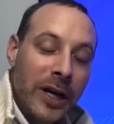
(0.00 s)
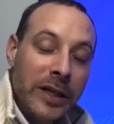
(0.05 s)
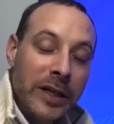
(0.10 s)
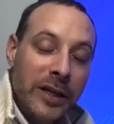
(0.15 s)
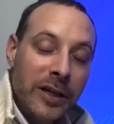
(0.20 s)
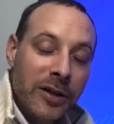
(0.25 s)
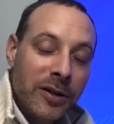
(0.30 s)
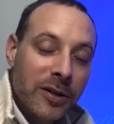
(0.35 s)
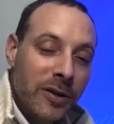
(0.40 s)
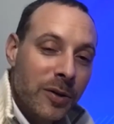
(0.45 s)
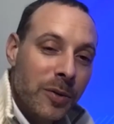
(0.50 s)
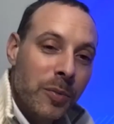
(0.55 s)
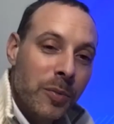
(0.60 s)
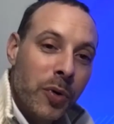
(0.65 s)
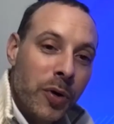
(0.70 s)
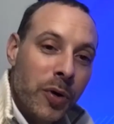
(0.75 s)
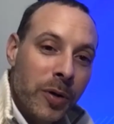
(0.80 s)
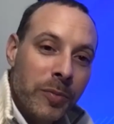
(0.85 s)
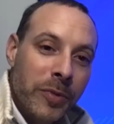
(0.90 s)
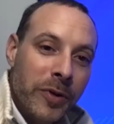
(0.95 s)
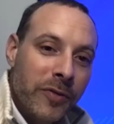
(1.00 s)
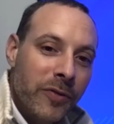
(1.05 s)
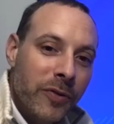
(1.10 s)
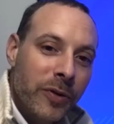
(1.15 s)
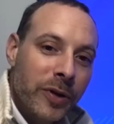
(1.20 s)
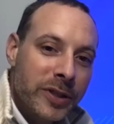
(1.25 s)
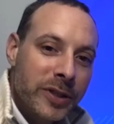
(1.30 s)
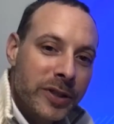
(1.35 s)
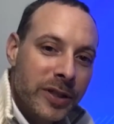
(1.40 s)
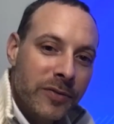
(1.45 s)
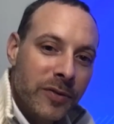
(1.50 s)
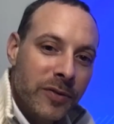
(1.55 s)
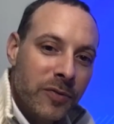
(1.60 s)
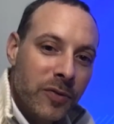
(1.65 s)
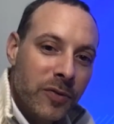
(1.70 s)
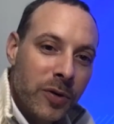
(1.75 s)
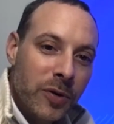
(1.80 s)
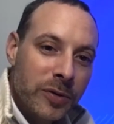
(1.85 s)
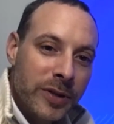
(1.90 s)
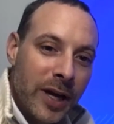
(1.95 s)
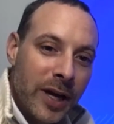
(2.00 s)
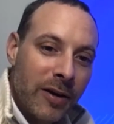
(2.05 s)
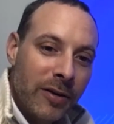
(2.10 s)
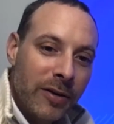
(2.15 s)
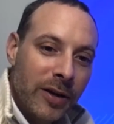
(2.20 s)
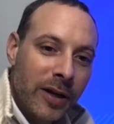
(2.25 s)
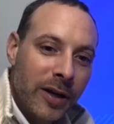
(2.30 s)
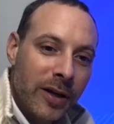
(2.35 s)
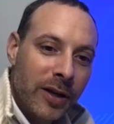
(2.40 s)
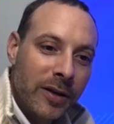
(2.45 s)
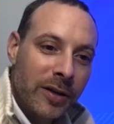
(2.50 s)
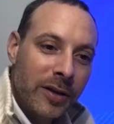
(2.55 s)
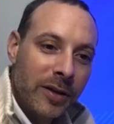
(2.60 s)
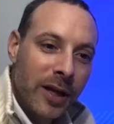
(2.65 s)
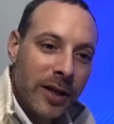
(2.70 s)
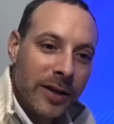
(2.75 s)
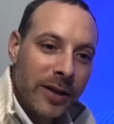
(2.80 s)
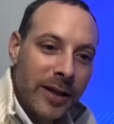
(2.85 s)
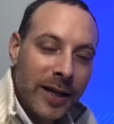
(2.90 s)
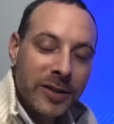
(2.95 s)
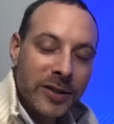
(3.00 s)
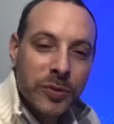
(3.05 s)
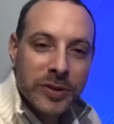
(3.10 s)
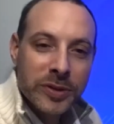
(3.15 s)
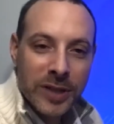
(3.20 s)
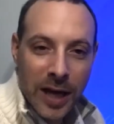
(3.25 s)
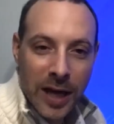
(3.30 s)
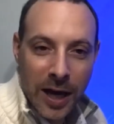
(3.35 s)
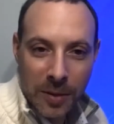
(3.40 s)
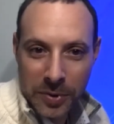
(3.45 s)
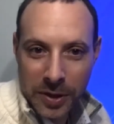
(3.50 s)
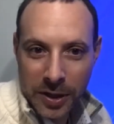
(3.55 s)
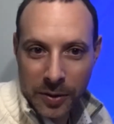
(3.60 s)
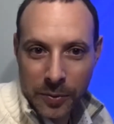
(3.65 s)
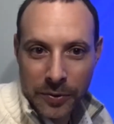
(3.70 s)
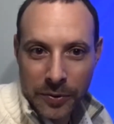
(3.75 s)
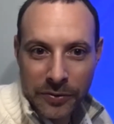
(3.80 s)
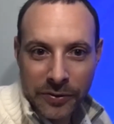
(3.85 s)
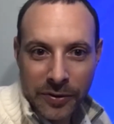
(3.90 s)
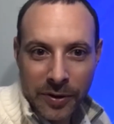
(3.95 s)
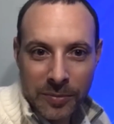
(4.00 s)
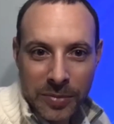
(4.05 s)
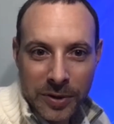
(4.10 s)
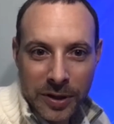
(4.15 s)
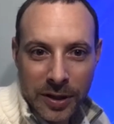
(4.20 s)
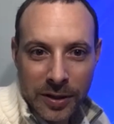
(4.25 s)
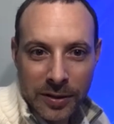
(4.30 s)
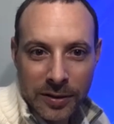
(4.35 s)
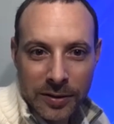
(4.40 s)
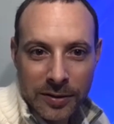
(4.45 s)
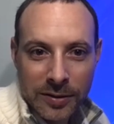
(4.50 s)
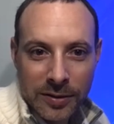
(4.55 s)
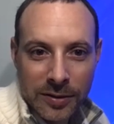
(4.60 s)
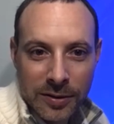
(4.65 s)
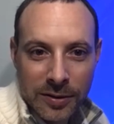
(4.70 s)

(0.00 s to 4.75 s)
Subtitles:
year or more before it's even rolled out. And that's what's happening with something